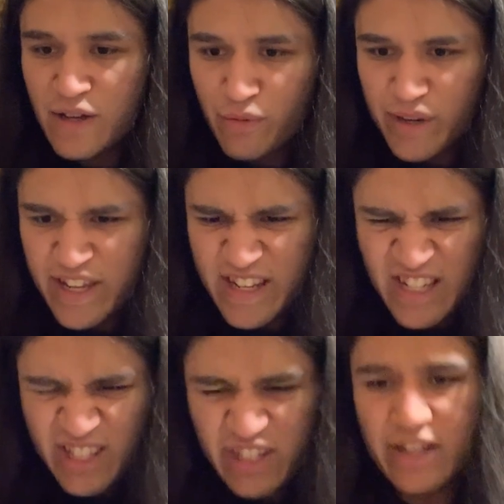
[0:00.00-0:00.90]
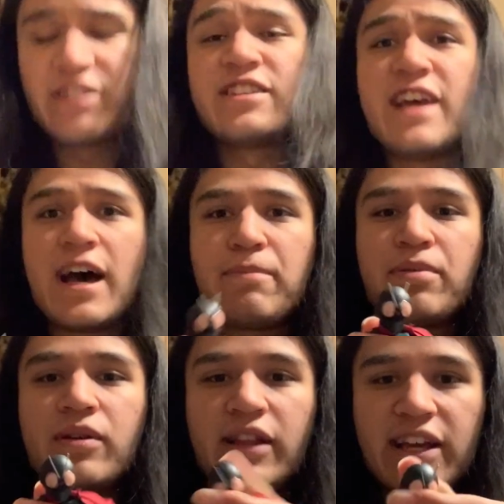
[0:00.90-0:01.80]
wait until you get a snap
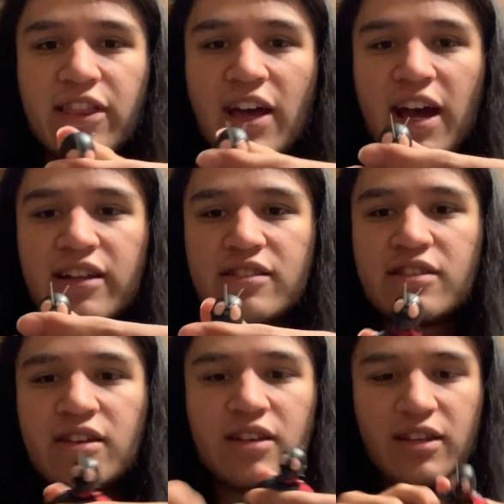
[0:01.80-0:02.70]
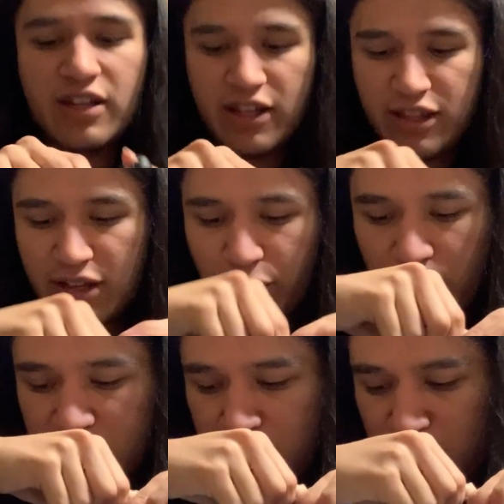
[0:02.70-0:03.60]
like that, and then we're
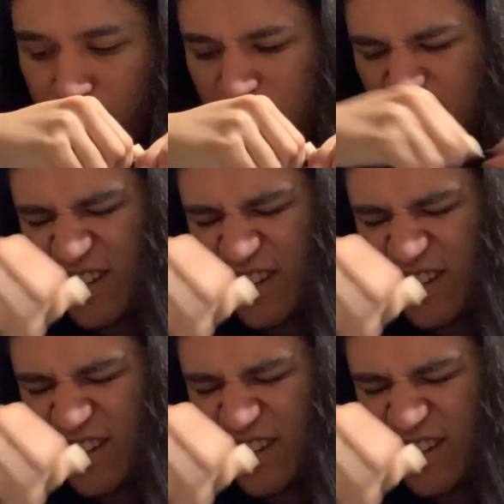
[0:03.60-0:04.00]
going to speed run it.